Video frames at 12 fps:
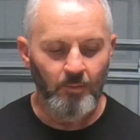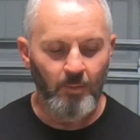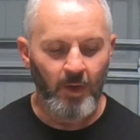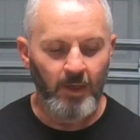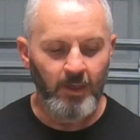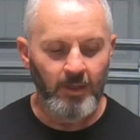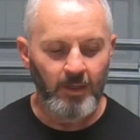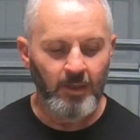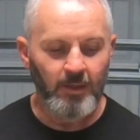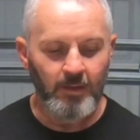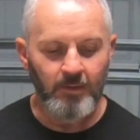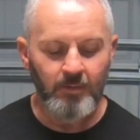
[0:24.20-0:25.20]

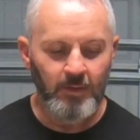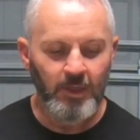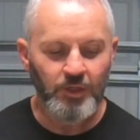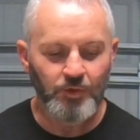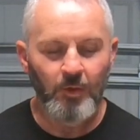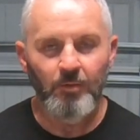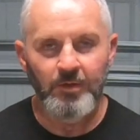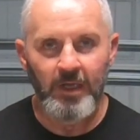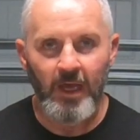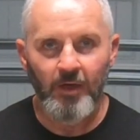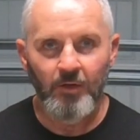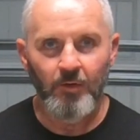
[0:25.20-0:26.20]
My history with
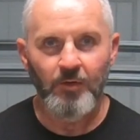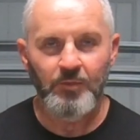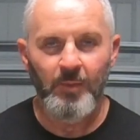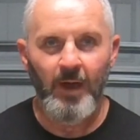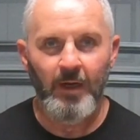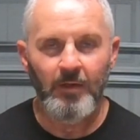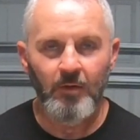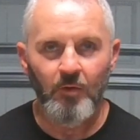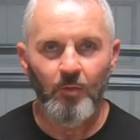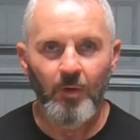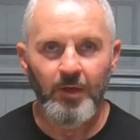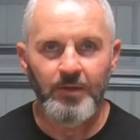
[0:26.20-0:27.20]
Danner goes back a
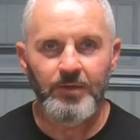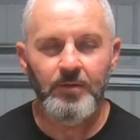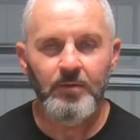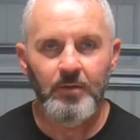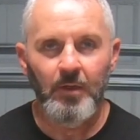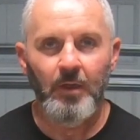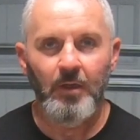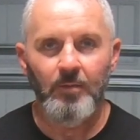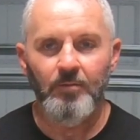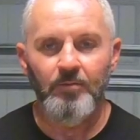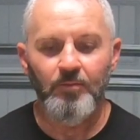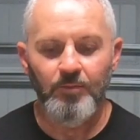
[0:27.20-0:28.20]
little ways.
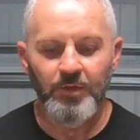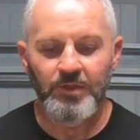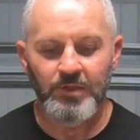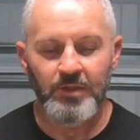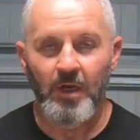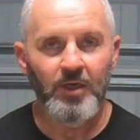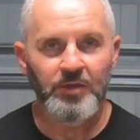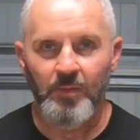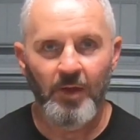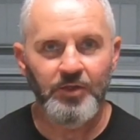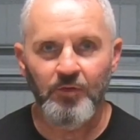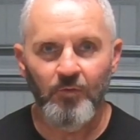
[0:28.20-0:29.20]
This is not a
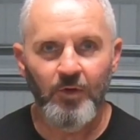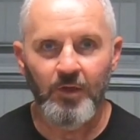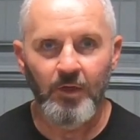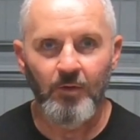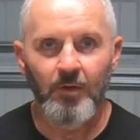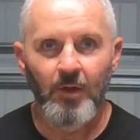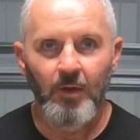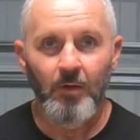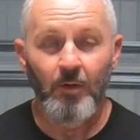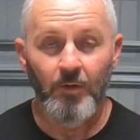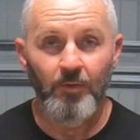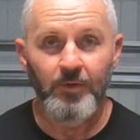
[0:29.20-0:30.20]
sponsored video,
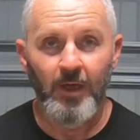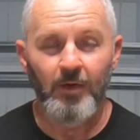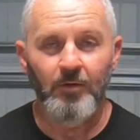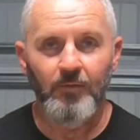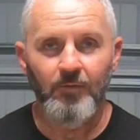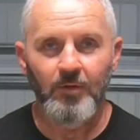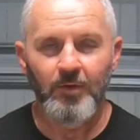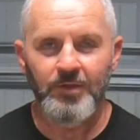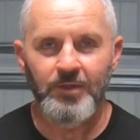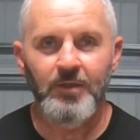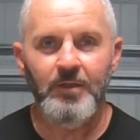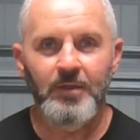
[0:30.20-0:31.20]
although Danner, if you're
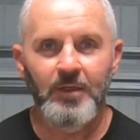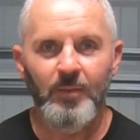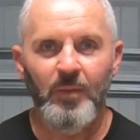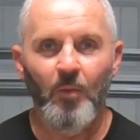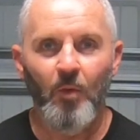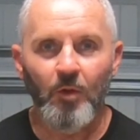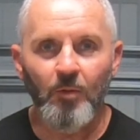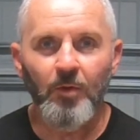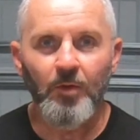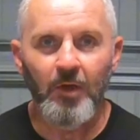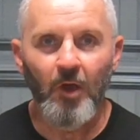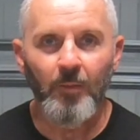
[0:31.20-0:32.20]
listening, I'd be more than
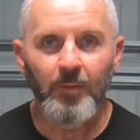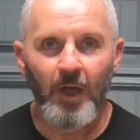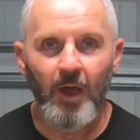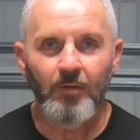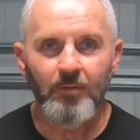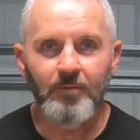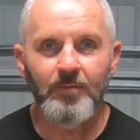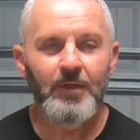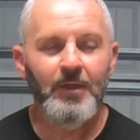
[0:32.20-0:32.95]
willing to help you out.